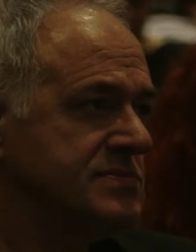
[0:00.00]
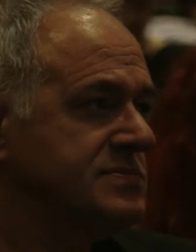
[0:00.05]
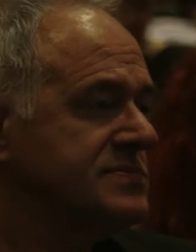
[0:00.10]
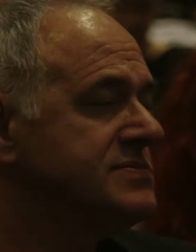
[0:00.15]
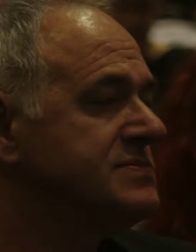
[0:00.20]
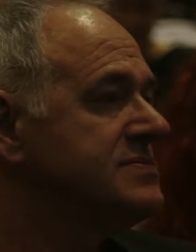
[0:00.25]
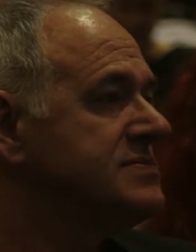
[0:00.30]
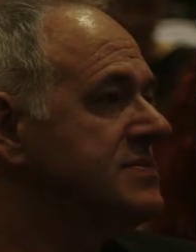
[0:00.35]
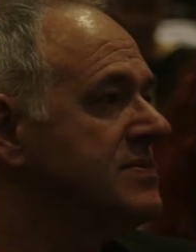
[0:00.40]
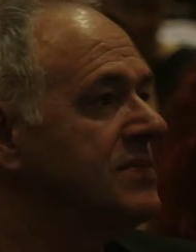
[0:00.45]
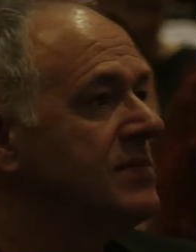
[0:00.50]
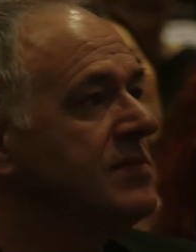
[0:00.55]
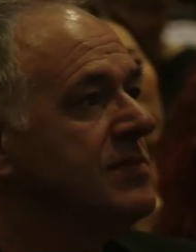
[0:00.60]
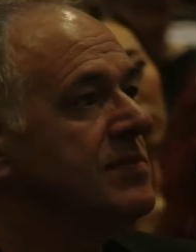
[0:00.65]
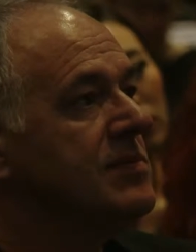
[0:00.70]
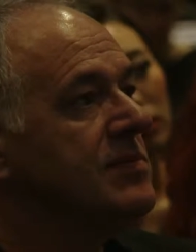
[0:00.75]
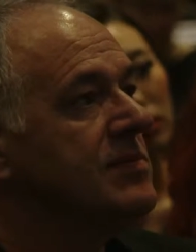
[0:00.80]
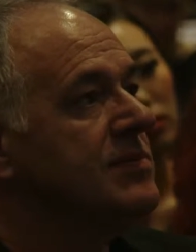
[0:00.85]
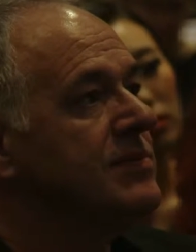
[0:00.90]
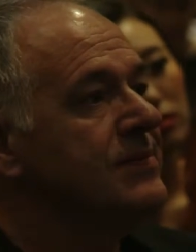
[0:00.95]
you can be
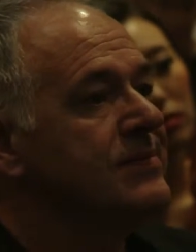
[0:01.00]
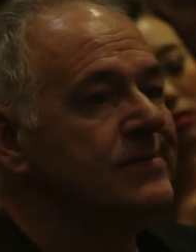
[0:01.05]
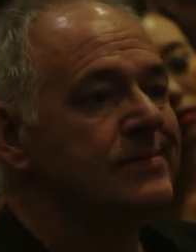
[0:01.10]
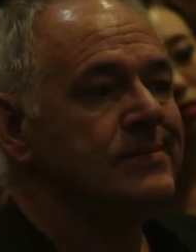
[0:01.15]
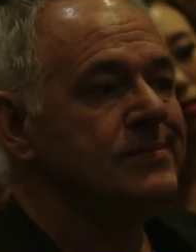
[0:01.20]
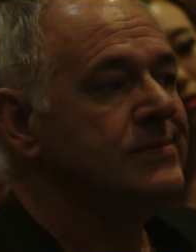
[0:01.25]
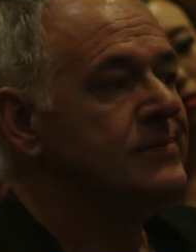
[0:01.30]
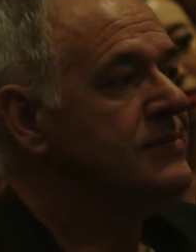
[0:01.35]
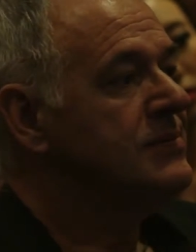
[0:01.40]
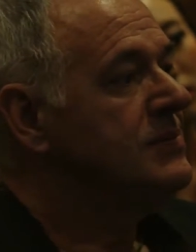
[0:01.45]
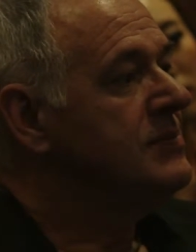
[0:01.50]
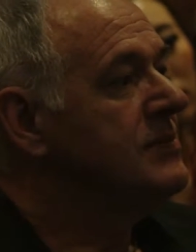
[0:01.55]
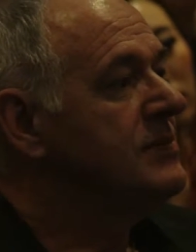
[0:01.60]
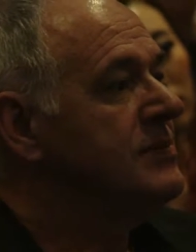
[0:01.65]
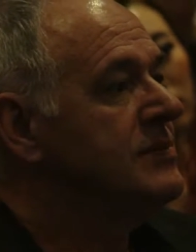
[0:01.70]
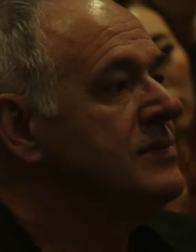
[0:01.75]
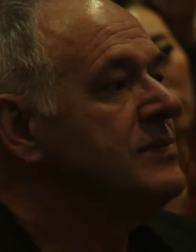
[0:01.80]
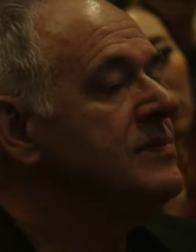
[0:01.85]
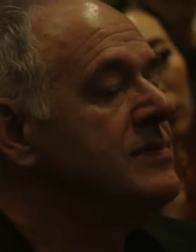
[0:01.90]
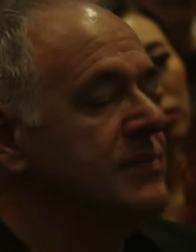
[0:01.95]
hurt or even
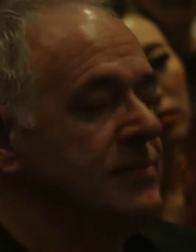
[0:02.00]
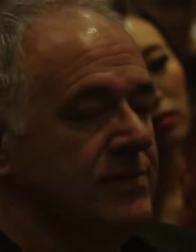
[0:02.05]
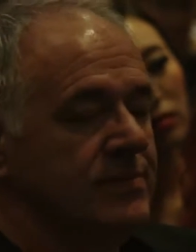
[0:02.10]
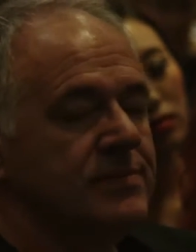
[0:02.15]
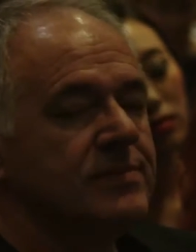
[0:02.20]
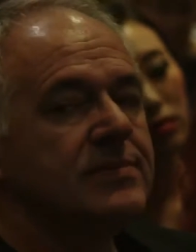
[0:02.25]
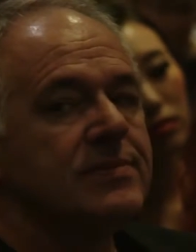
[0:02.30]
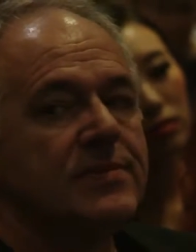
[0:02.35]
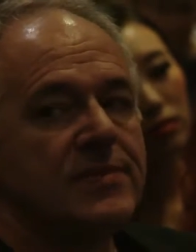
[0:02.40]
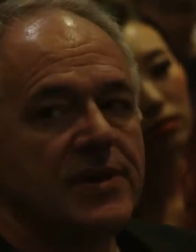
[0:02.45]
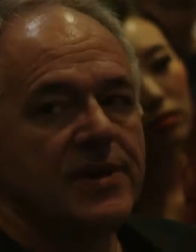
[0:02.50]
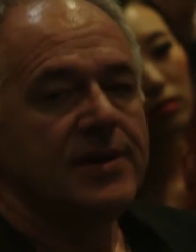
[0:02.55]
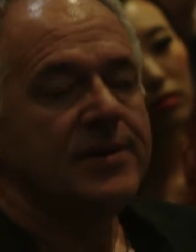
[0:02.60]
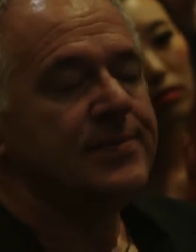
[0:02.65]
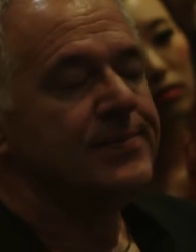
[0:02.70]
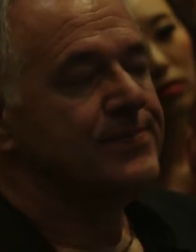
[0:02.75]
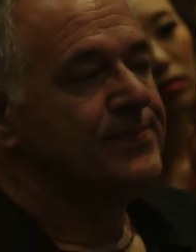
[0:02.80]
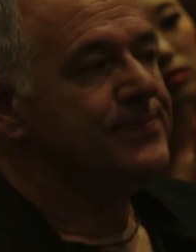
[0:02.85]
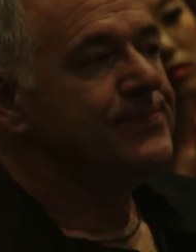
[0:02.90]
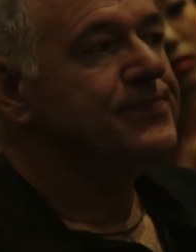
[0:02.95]
killed.
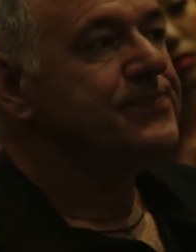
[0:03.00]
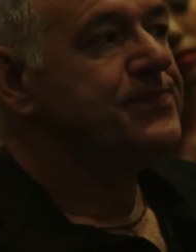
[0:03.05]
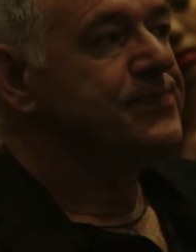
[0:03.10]
Nationally, we've